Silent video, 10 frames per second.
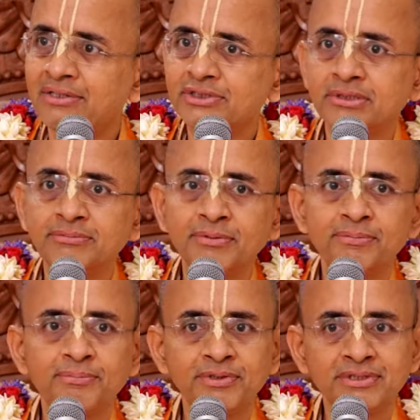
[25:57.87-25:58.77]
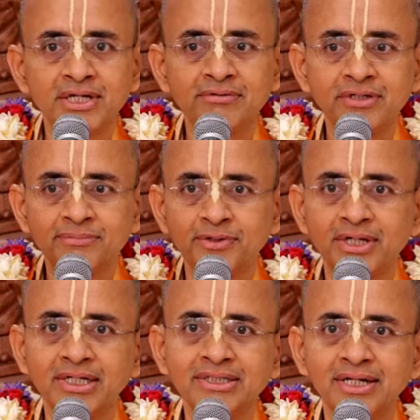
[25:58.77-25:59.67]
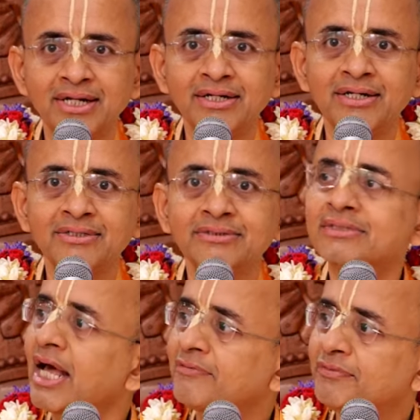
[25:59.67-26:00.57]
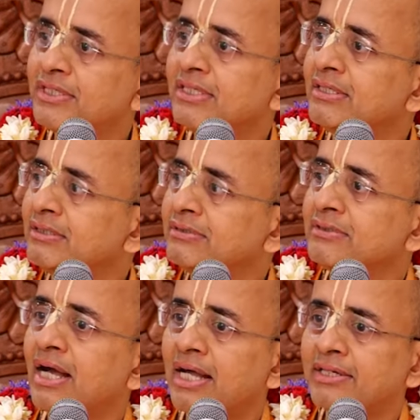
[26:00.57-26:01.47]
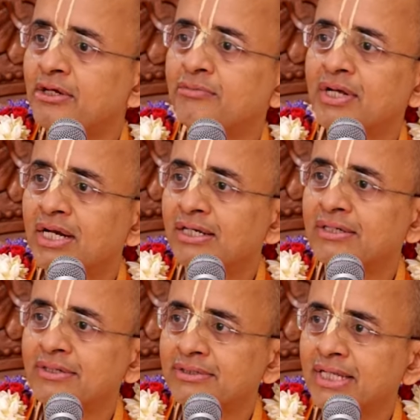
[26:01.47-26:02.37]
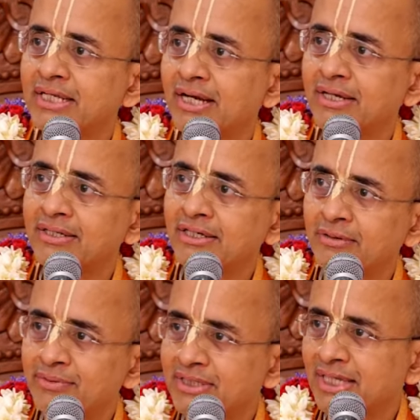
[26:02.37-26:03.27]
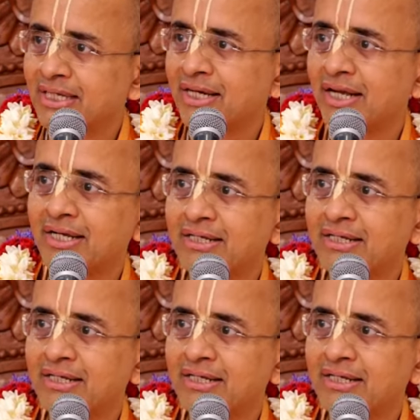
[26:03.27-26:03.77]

uh, should be preserved, protected, and it is carefully handed over, and it will take it will be taken